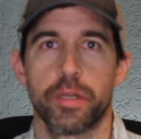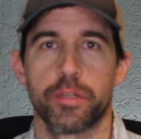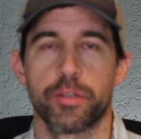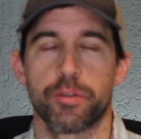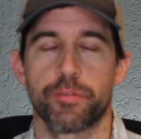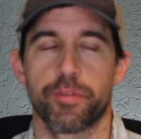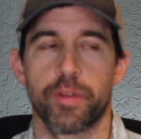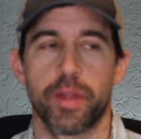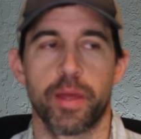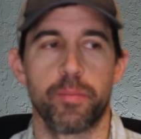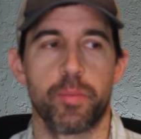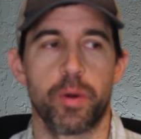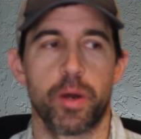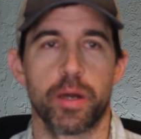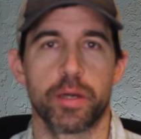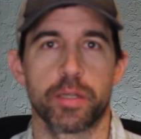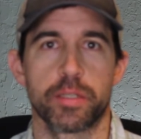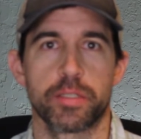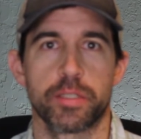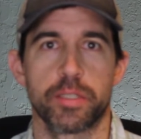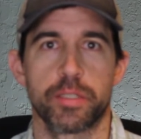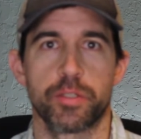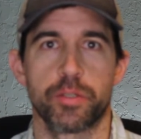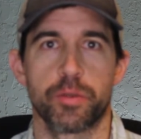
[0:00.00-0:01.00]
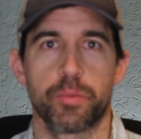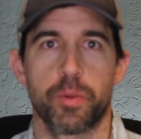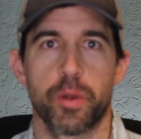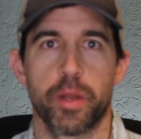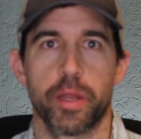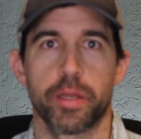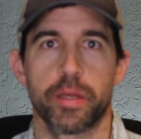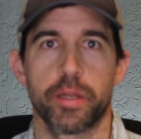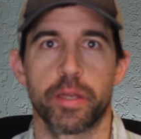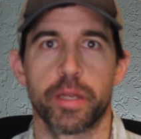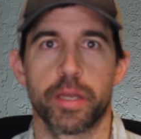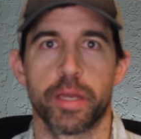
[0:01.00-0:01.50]
fly box, then you're
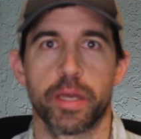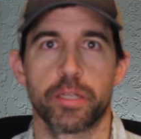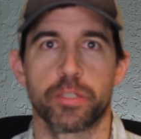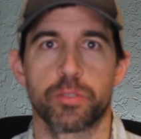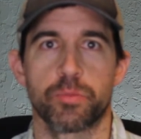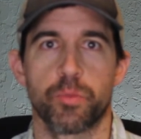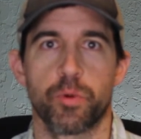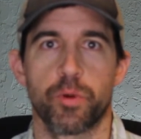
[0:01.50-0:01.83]
probably going to catch